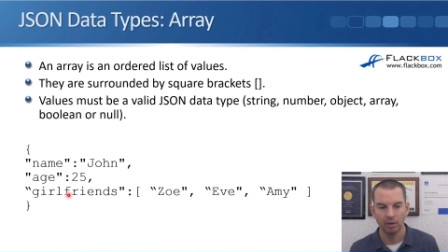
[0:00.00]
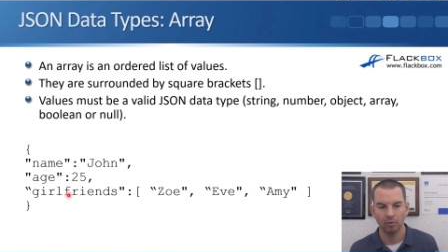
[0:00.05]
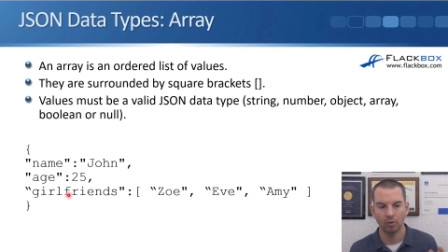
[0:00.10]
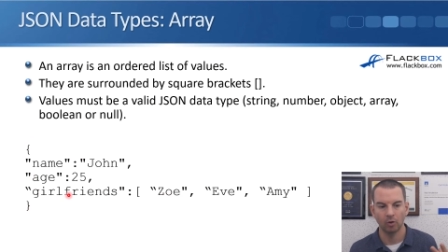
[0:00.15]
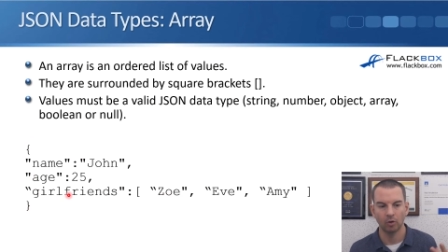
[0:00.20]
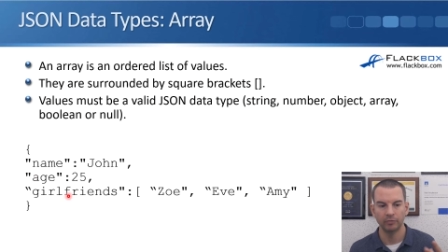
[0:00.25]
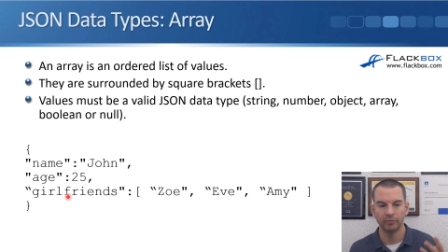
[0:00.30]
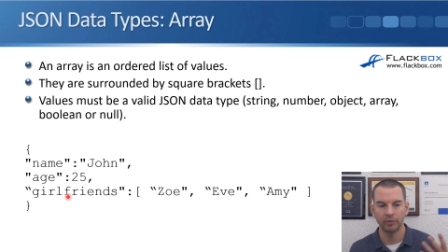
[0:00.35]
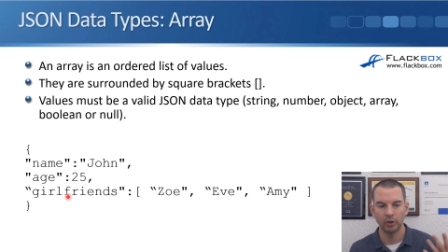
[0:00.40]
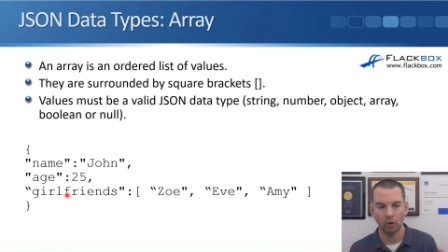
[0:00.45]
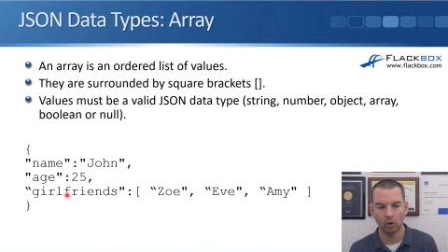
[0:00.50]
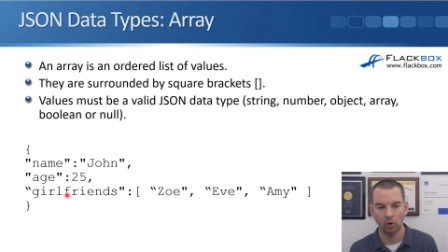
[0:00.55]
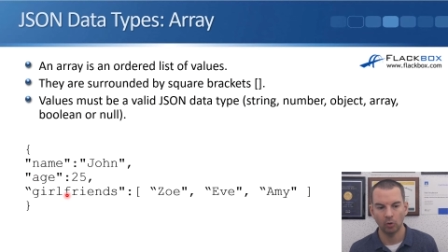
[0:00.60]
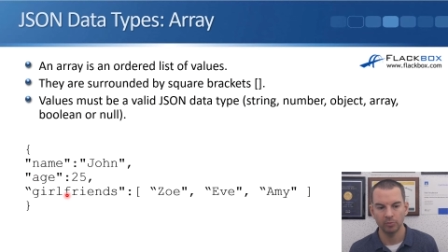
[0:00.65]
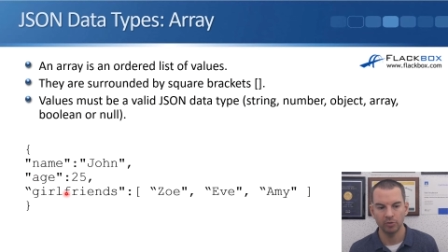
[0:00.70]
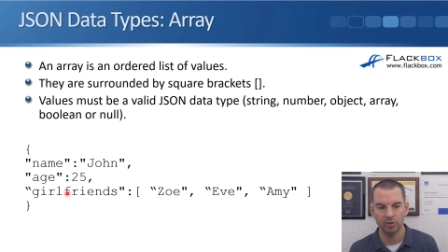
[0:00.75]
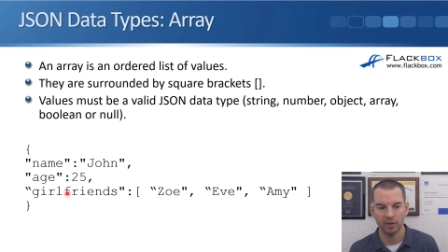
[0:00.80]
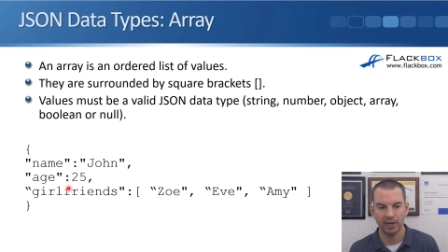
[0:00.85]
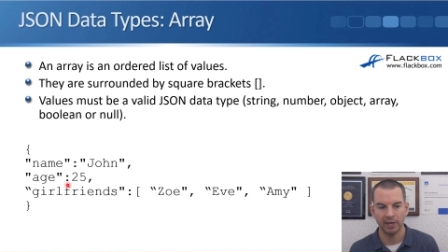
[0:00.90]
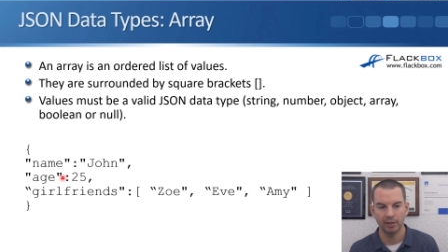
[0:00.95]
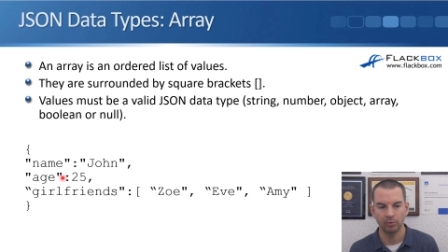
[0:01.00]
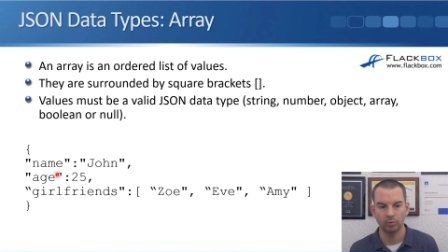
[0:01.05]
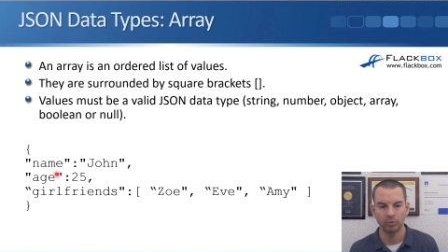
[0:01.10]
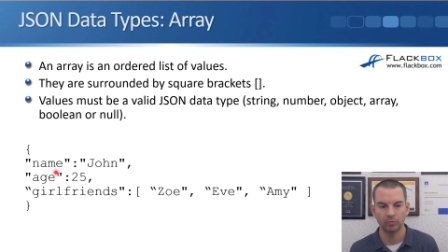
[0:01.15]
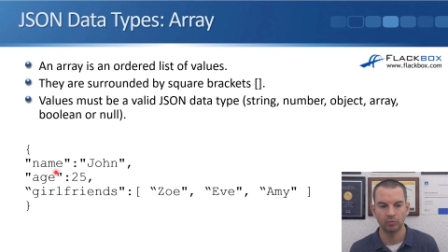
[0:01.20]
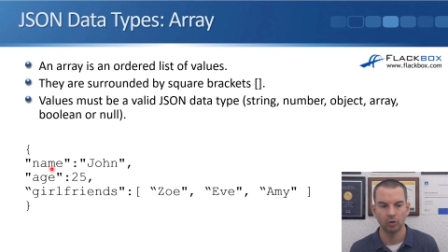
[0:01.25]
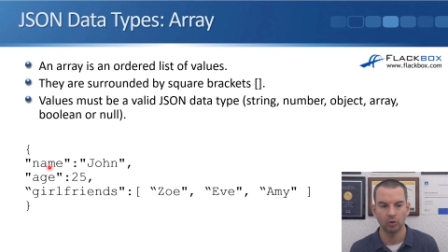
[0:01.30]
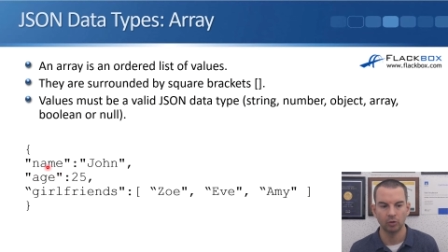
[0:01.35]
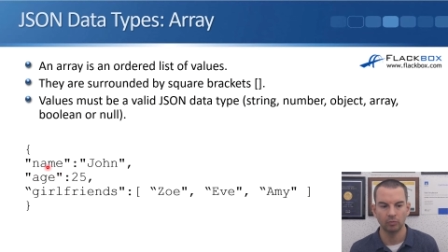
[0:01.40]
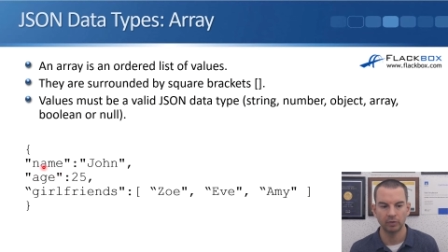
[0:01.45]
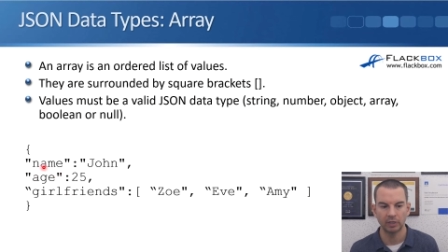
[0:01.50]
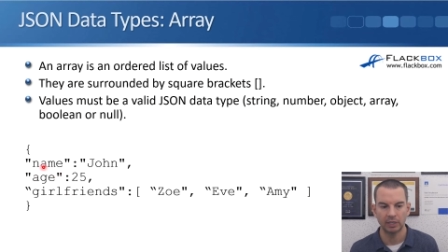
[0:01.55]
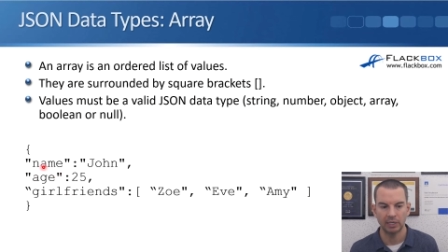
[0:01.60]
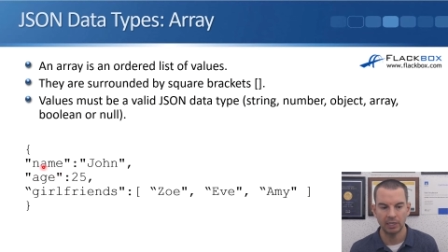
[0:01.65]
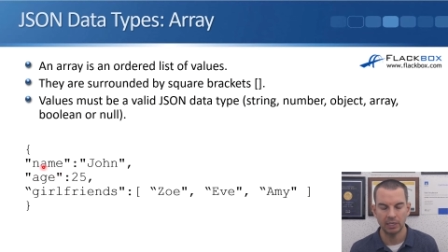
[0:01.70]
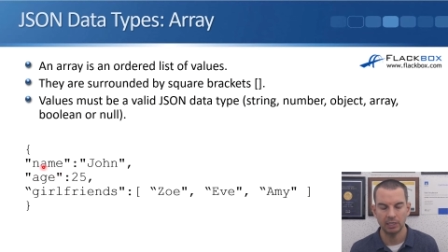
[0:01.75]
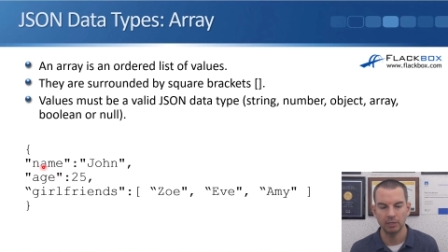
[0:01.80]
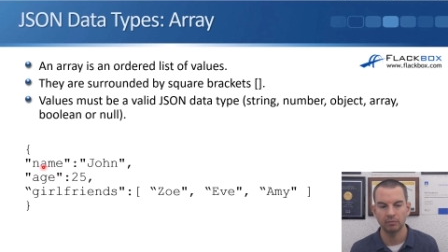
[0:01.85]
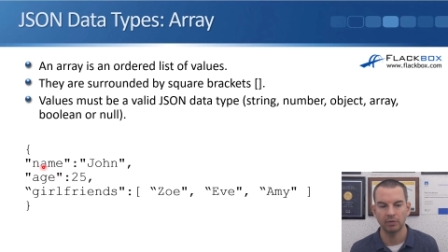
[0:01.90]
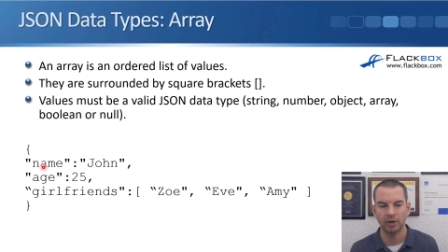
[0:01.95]
On the object, we've got the
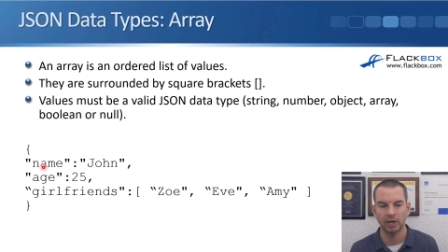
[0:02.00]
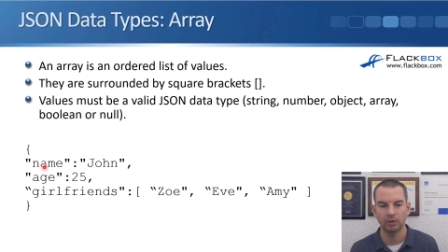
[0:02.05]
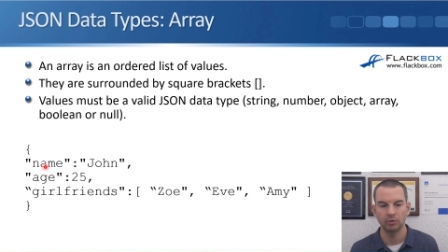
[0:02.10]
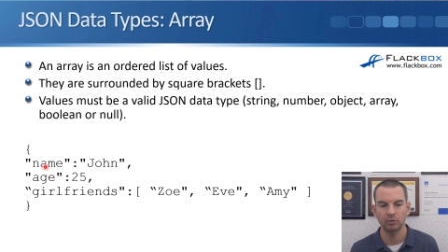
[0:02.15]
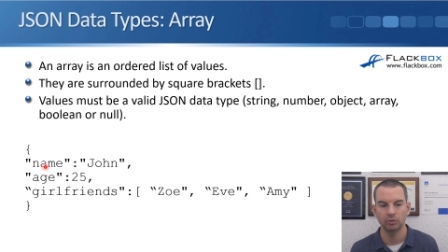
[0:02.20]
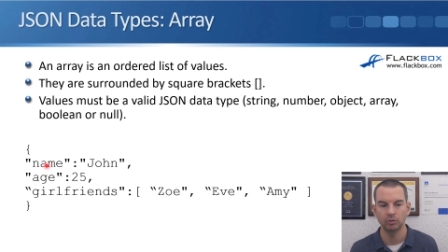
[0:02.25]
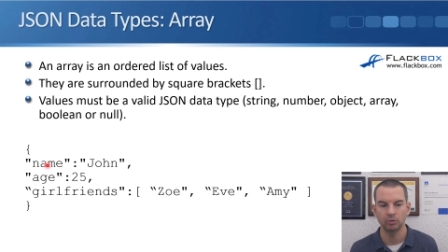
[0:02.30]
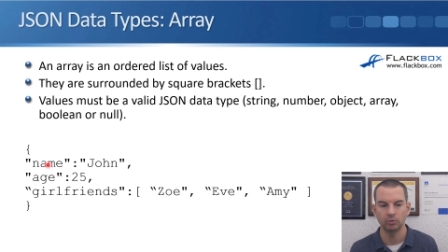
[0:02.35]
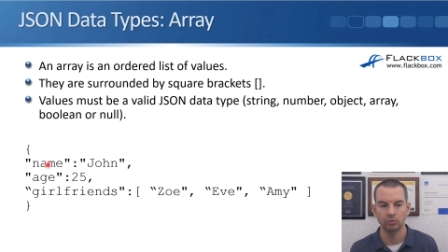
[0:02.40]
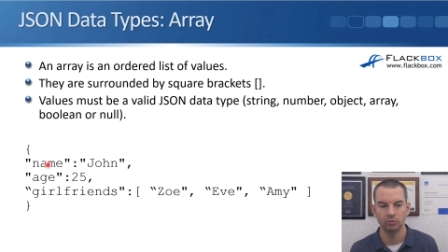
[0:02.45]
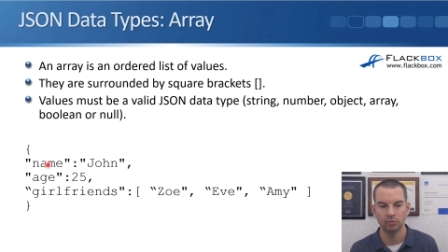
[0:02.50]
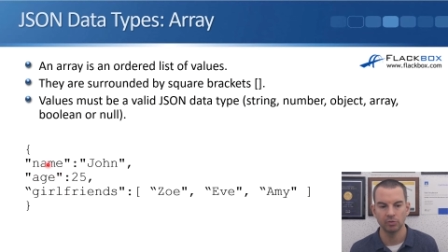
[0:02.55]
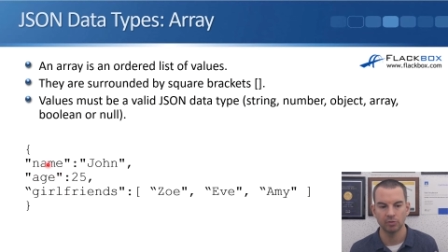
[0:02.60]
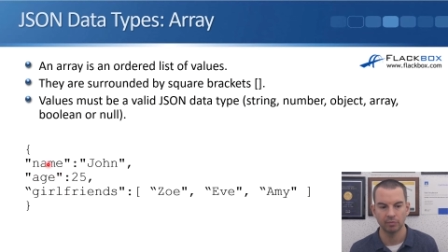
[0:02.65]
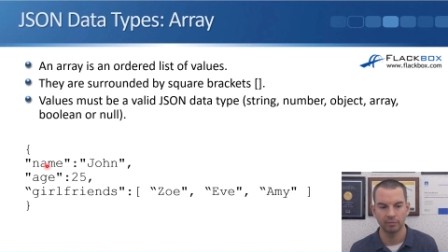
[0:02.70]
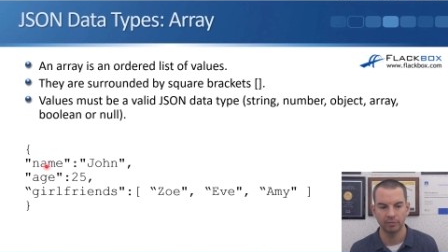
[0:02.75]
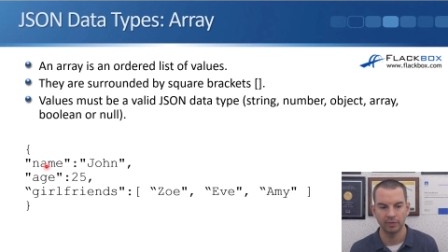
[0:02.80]
key values